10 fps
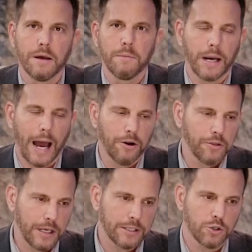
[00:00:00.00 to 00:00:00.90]
but I
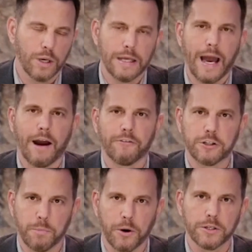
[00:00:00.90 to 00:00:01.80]
don't think it's the way the
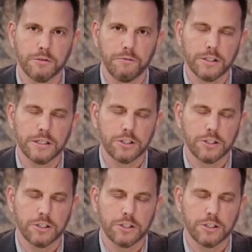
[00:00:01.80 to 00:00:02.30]
average person feels.